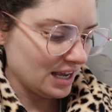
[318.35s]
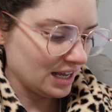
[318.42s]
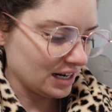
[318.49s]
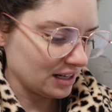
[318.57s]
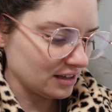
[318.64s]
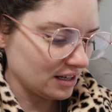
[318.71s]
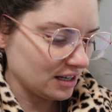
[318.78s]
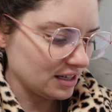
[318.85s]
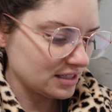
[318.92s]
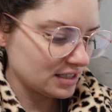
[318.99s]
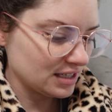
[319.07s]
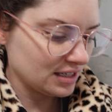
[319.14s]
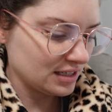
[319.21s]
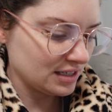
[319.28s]
And I
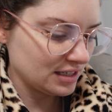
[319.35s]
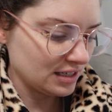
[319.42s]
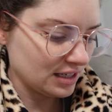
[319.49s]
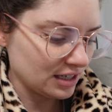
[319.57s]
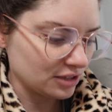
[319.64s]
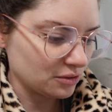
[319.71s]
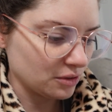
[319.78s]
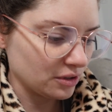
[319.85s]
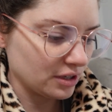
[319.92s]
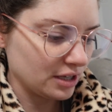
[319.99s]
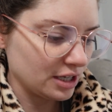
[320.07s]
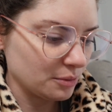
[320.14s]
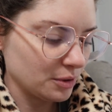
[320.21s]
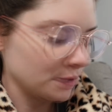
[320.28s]
thought I got the wrong
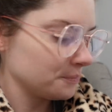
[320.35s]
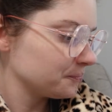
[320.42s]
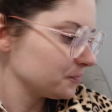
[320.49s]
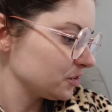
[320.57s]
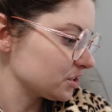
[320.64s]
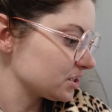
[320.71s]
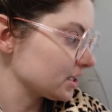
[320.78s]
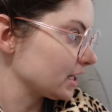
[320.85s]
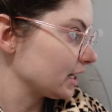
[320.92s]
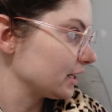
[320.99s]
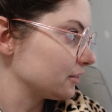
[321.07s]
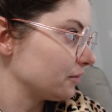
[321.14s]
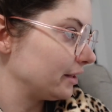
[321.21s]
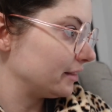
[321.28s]
thing, but looks like I
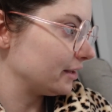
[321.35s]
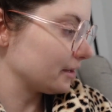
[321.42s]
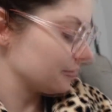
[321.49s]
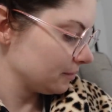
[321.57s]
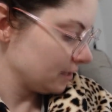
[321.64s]
got the right thing.